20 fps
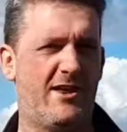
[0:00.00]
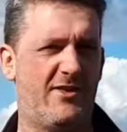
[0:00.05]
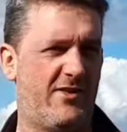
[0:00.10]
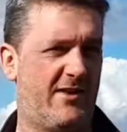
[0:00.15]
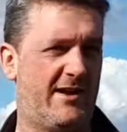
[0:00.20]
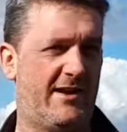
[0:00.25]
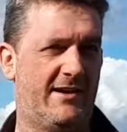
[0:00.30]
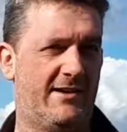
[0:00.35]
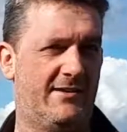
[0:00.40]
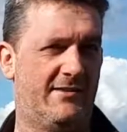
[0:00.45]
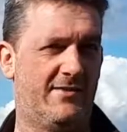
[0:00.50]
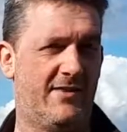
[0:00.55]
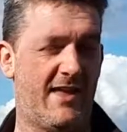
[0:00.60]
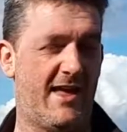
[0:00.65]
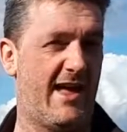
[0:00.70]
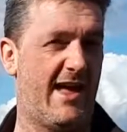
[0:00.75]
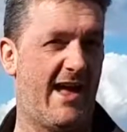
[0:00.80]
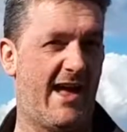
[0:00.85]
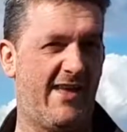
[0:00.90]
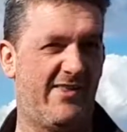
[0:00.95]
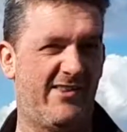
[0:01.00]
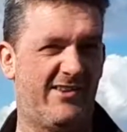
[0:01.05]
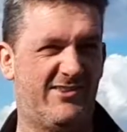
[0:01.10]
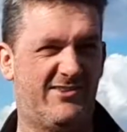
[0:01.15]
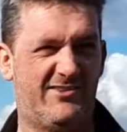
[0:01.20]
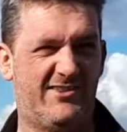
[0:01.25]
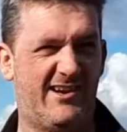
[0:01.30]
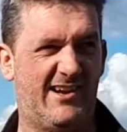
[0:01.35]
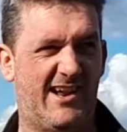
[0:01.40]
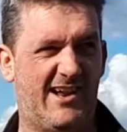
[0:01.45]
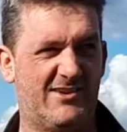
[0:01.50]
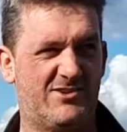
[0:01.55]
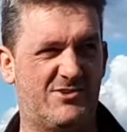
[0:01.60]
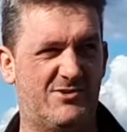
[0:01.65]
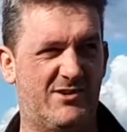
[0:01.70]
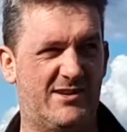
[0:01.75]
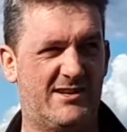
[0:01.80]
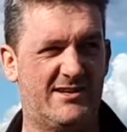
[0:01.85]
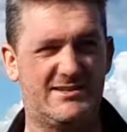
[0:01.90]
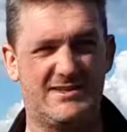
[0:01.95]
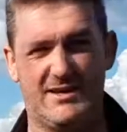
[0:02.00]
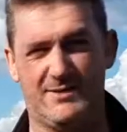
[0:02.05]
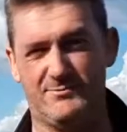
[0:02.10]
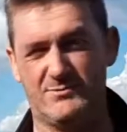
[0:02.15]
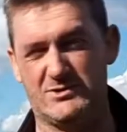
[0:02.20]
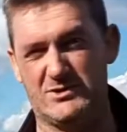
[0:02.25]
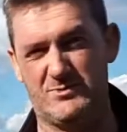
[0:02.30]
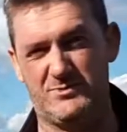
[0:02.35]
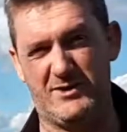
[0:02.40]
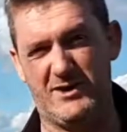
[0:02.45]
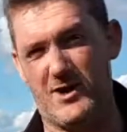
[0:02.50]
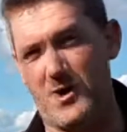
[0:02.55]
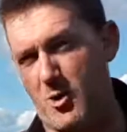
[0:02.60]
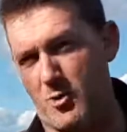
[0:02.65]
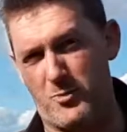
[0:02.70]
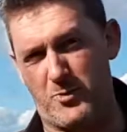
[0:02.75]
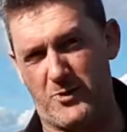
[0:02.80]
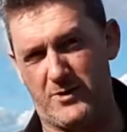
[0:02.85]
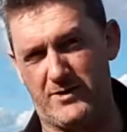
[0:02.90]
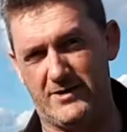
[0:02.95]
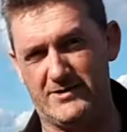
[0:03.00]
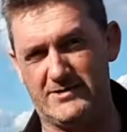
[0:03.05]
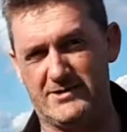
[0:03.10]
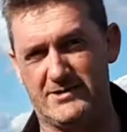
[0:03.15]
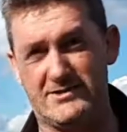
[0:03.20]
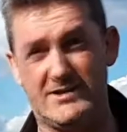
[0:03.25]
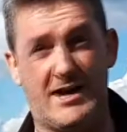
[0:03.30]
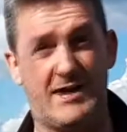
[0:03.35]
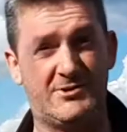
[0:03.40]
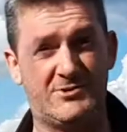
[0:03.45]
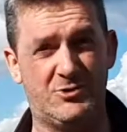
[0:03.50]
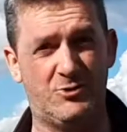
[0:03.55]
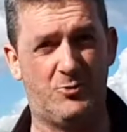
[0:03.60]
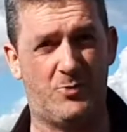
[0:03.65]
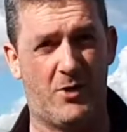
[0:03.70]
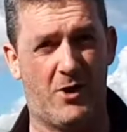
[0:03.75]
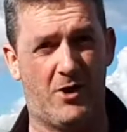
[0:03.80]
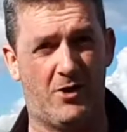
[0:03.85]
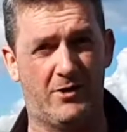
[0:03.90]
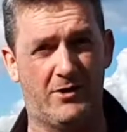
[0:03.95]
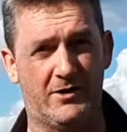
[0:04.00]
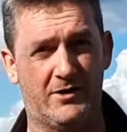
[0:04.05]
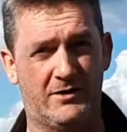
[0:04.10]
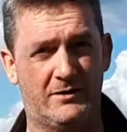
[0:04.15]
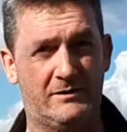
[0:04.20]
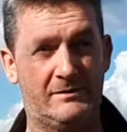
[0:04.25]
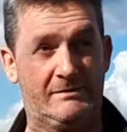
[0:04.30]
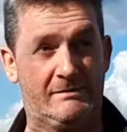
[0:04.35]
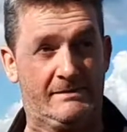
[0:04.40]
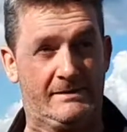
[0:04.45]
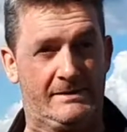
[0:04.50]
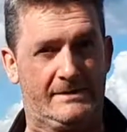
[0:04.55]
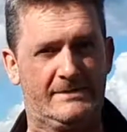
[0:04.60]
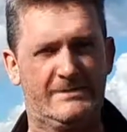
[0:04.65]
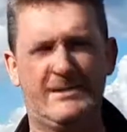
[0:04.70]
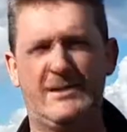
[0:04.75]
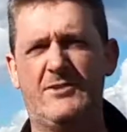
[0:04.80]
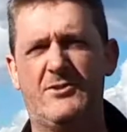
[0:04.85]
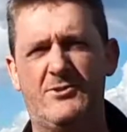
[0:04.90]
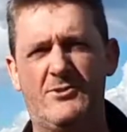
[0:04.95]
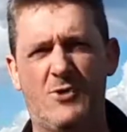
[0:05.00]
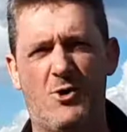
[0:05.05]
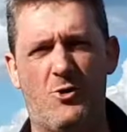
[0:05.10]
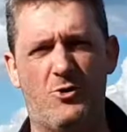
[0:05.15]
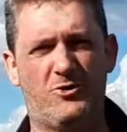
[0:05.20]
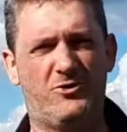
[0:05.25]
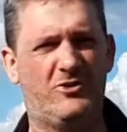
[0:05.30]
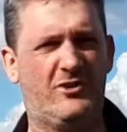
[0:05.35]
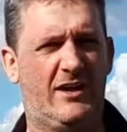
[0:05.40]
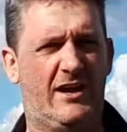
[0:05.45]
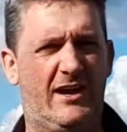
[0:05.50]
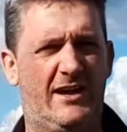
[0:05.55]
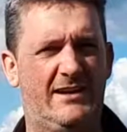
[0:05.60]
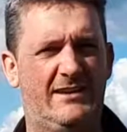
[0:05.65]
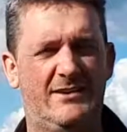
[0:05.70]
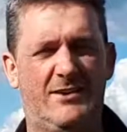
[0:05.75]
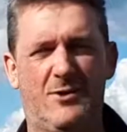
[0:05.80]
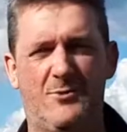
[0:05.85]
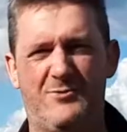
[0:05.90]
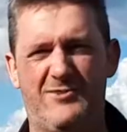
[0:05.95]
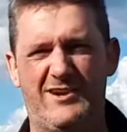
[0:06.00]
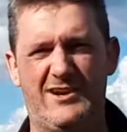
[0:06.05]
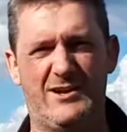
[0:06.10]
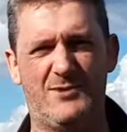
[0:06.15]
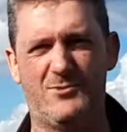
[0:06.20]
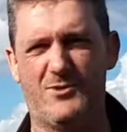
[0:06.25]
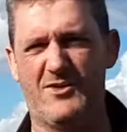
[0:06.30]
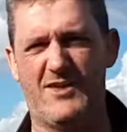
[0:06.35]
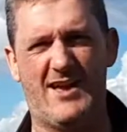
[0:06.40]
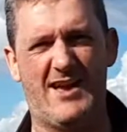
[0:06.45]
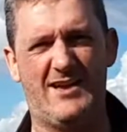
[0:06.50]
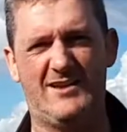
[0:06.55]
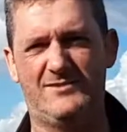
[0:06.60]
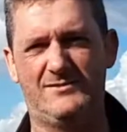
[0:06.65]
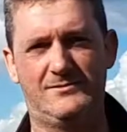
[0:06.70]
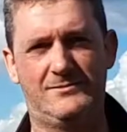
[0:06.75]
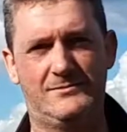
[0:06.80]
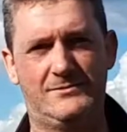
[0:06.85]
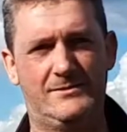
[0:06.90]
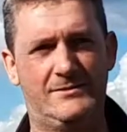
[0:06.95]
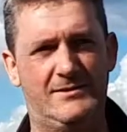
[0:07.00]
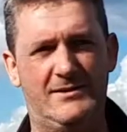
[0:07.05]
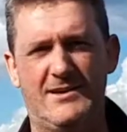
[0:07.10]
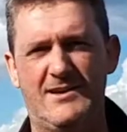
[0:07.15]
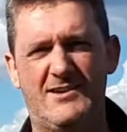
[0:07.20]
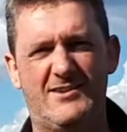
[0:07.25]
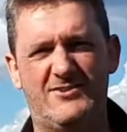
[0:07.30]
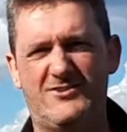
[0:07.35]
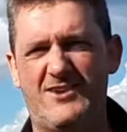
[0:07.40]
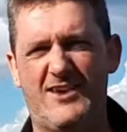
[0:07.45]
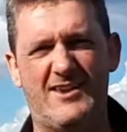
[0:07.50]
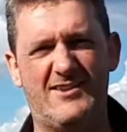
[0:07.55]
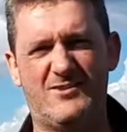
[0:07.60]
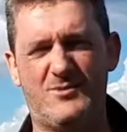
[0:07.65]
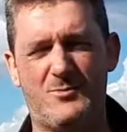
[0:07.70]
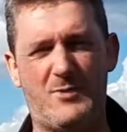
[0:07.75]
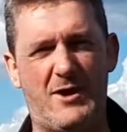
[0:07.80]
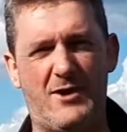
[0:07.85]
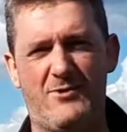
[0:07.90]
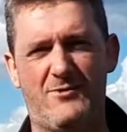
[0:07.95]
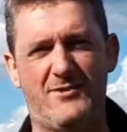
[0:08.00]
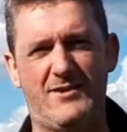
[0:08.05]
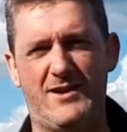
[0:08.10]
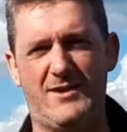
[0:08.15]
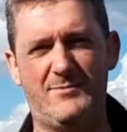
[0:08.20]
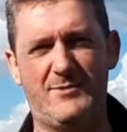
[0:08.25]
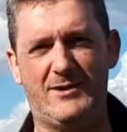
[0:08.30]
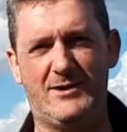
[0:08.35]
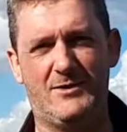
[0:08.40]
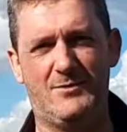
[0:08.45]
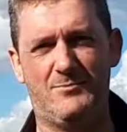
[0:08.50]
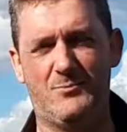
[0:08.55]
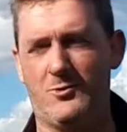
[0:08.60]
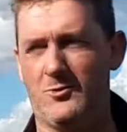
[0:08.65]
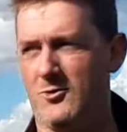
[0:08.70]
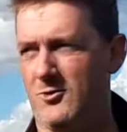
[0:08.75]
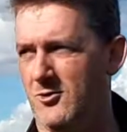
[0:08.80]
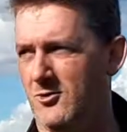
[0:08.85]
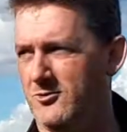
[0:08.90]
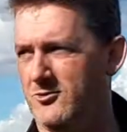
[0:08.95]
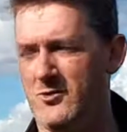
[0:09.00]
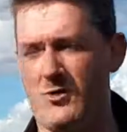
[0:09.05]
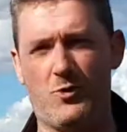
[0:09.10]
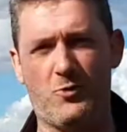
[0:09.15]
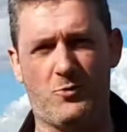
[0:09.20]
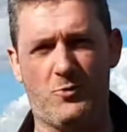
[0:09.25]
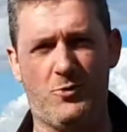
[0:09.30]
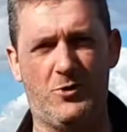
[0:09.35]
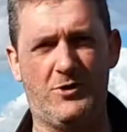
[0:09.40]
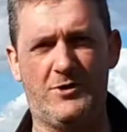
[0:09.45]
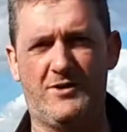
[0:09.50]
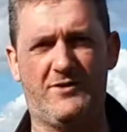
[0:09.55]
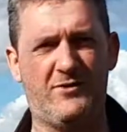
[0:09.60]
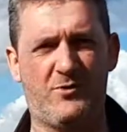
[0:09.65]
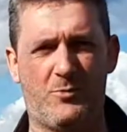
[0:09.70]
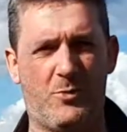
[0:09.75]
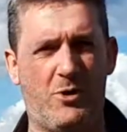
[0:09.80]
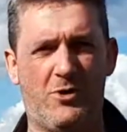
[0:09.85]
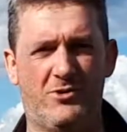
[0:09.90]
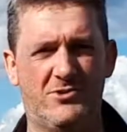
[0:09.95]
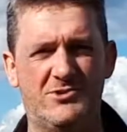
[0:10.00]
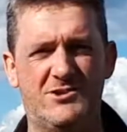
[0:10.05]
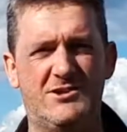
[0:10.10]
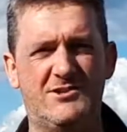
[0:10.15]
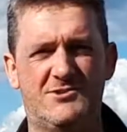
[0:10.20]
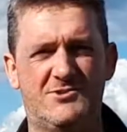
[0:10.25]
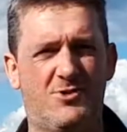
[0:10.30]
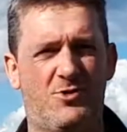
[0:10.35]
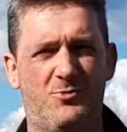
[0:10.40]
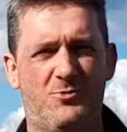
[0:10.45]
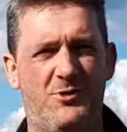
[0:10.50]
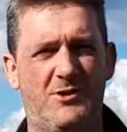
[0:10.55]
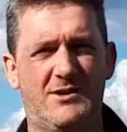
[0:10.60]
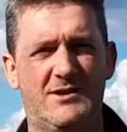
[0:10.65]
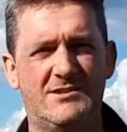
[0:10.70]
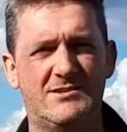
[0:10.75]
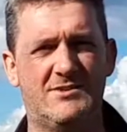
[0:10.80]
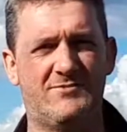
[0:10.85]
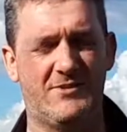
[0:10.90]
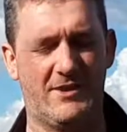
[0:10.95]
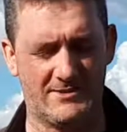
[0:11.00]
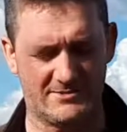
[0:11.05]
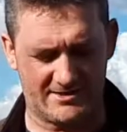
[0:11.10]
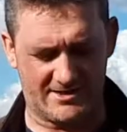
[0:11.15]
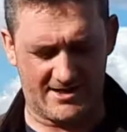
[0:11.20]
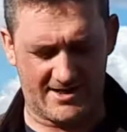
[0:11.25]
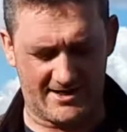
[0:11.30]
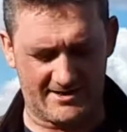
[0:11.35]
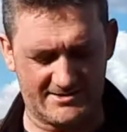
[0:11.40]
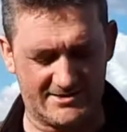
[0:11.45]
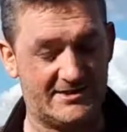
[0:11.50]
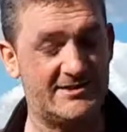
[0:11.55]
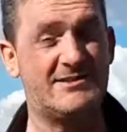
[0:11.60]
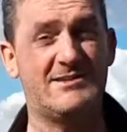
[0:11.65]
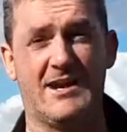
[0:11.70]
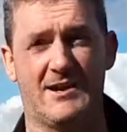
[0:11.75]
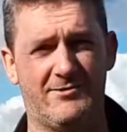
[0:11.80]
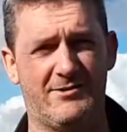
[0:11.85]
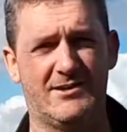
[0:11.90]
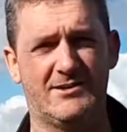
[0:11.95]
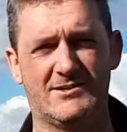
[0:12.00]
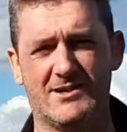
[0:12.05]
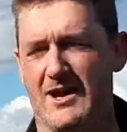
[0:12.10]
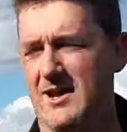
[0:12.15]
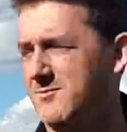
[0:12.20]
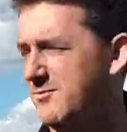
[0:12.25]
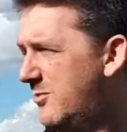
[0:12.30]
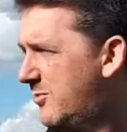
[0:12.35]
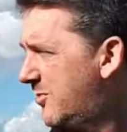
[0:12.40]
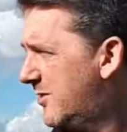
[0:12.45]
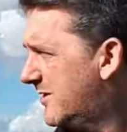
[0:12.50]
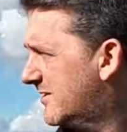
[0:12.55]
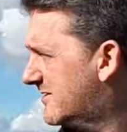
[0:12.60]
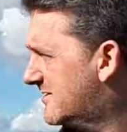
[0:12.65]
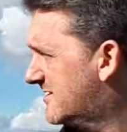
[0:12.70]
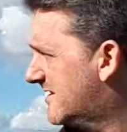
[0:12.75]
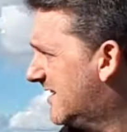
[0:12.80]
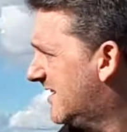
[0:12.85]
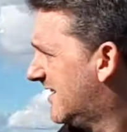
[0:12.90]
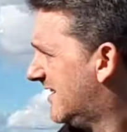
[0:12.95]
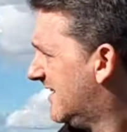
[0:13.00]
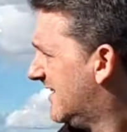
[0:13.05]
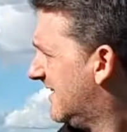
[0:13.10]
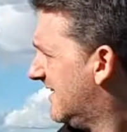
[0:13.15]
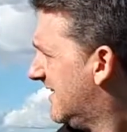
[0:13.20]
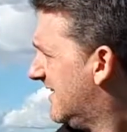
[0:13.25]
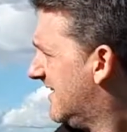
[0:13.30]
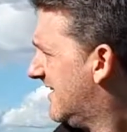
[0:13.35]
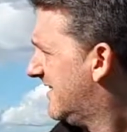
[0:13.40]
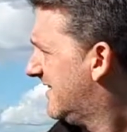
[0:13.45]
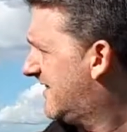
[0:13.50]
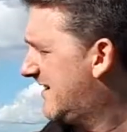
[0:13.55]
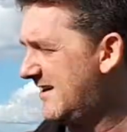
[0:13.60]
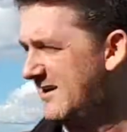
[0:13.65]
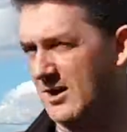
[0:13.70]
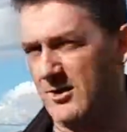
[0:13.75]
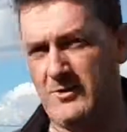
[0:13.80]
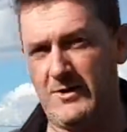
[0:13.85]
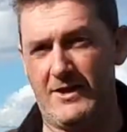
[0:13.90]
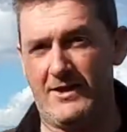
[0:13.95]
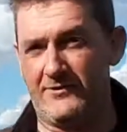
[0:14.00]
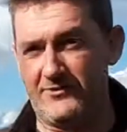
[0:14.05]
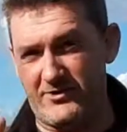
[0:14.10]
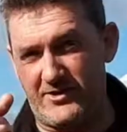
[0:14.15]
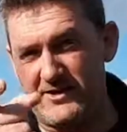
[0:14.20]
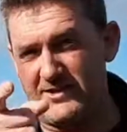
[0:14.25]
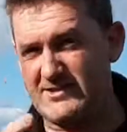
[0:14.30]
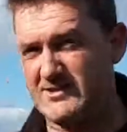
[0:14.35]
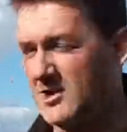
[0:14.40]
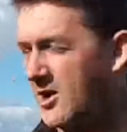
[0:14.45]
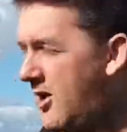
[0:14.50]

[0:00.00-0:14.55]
thing there that still actually seems to be open is the tattoo parlour near the docks. I don't know really what that says about Immingham or dock workers. Apologies, dock workers, if that's a lazy stereotype, but there you go. So this is the